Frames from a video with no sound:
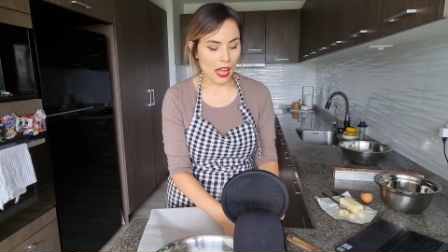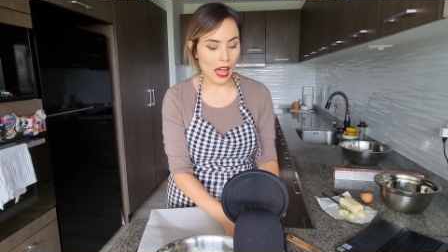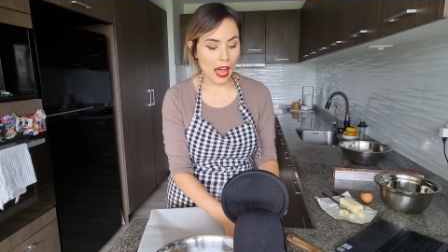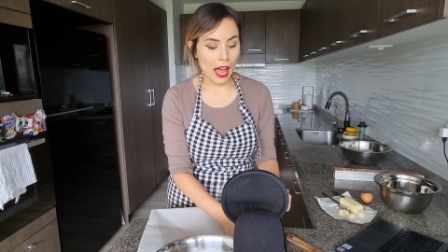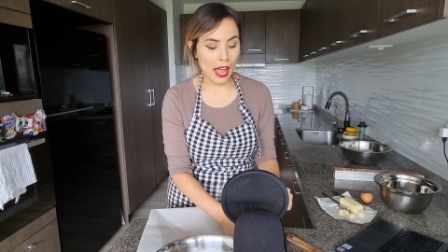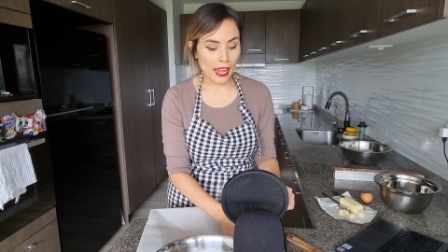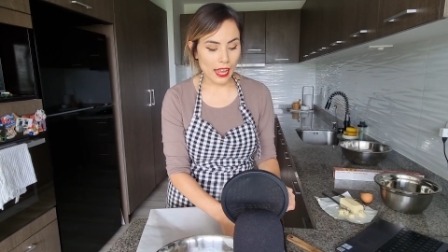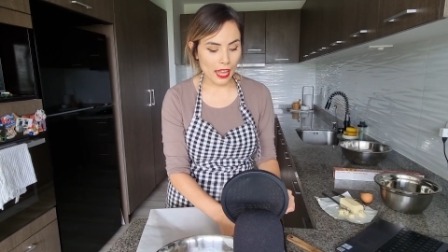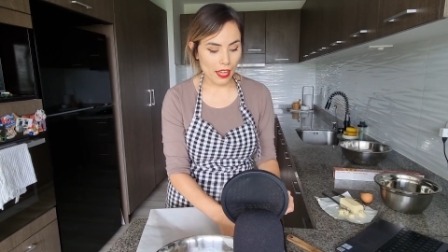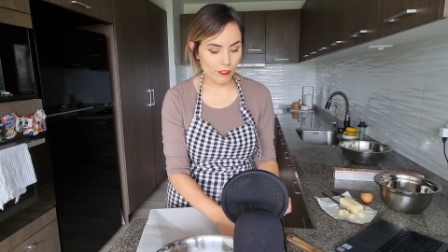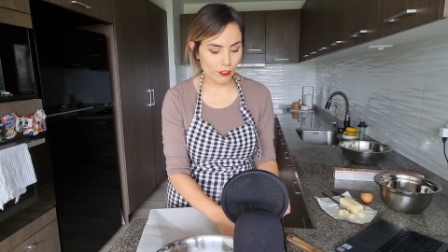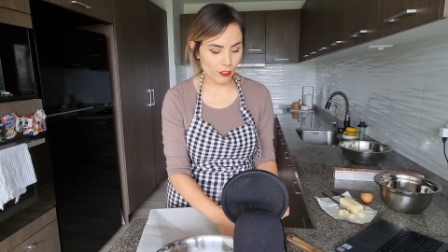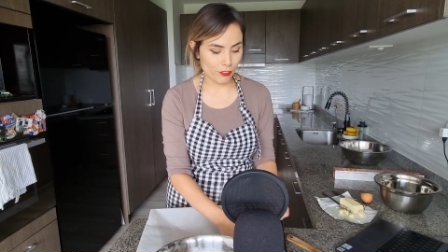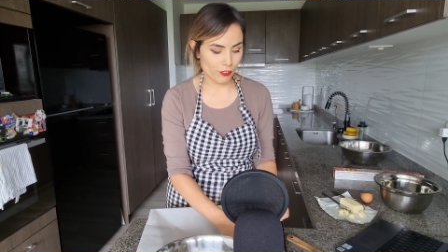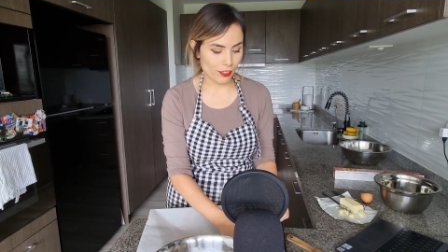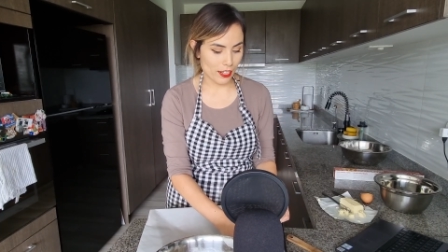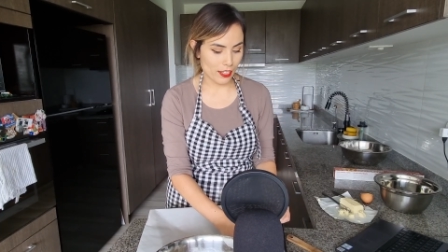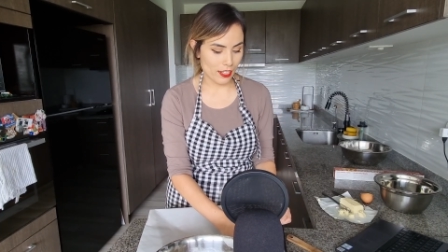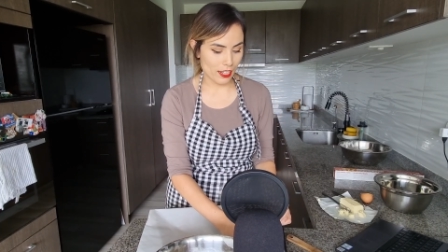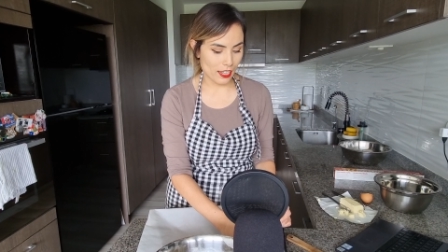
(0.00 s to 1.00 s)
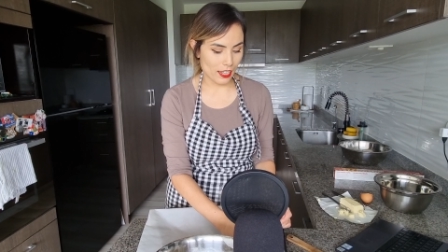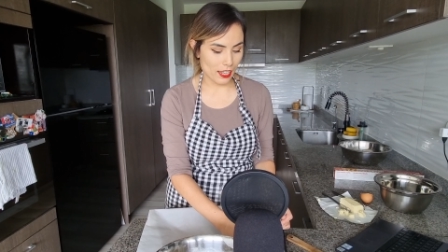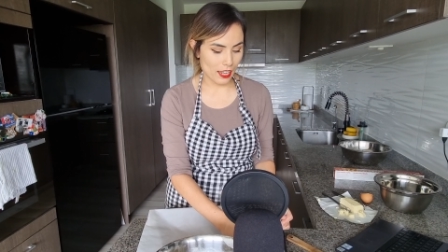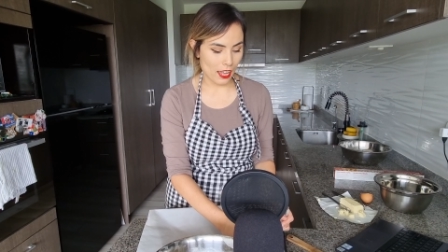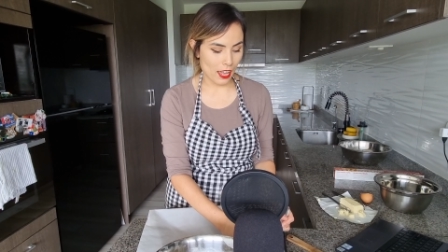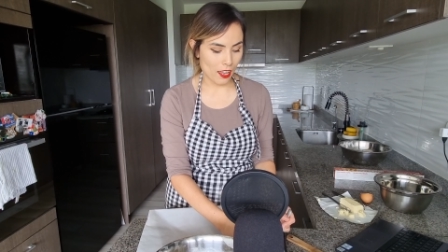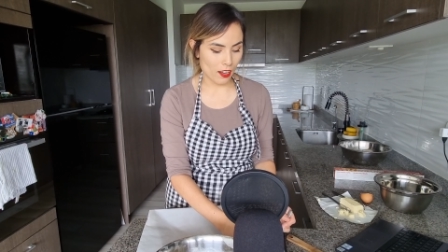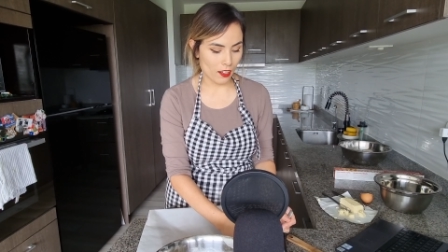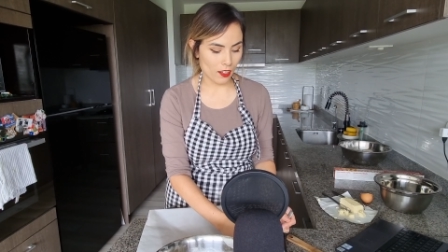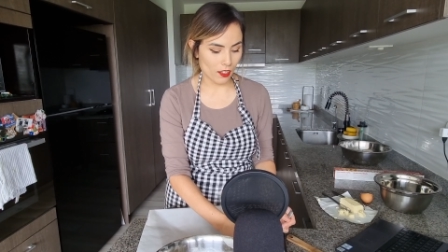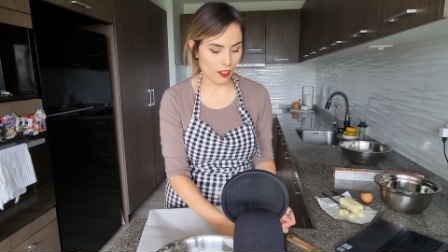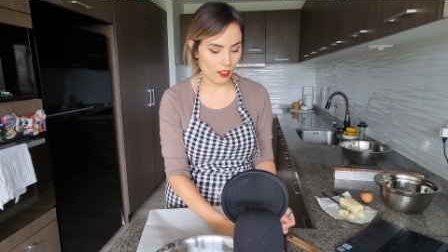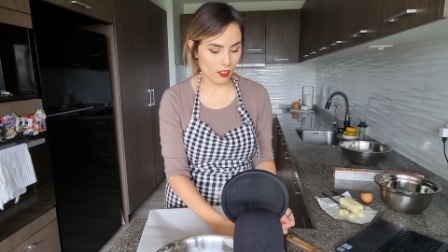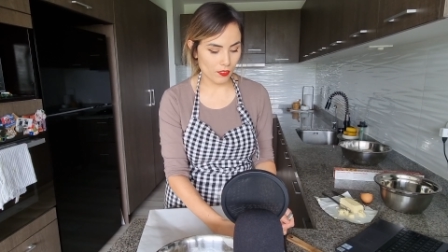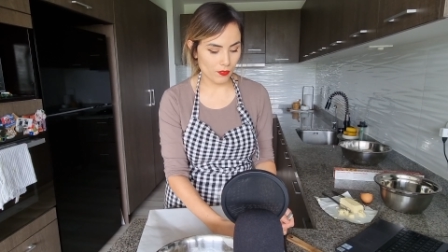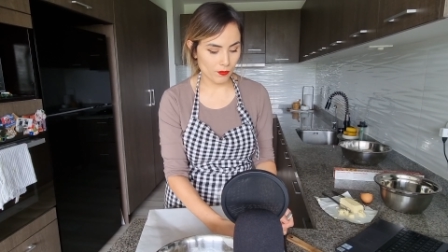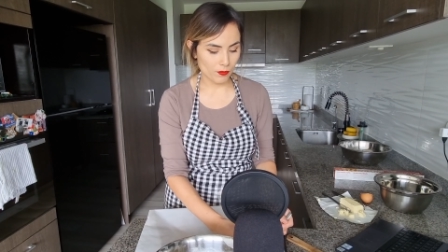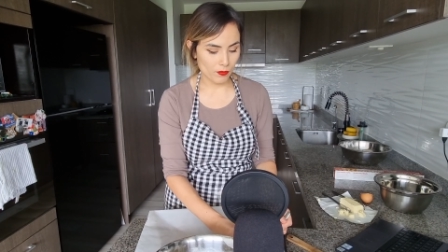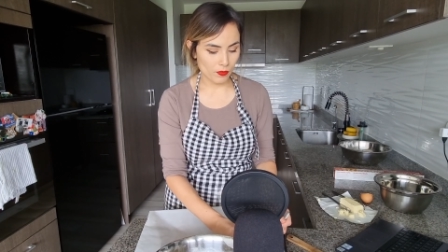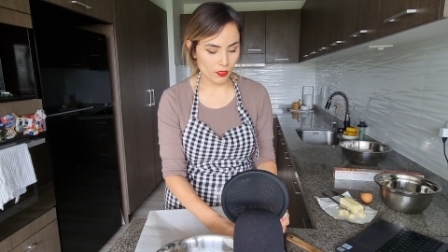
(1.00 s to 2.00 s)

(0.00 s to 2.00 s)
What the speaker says: I have a friend in Canada,